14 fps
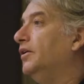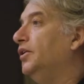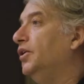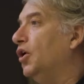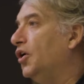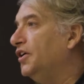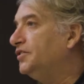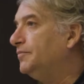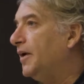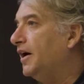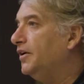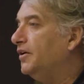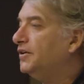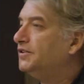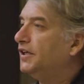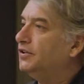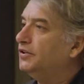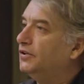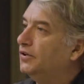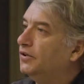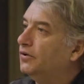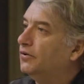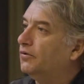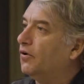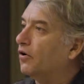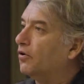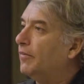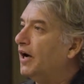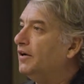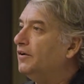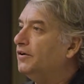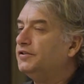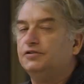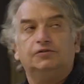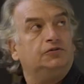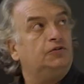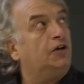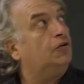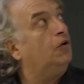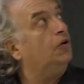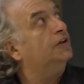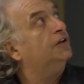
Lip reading: the honest miners and the rogue miners, I call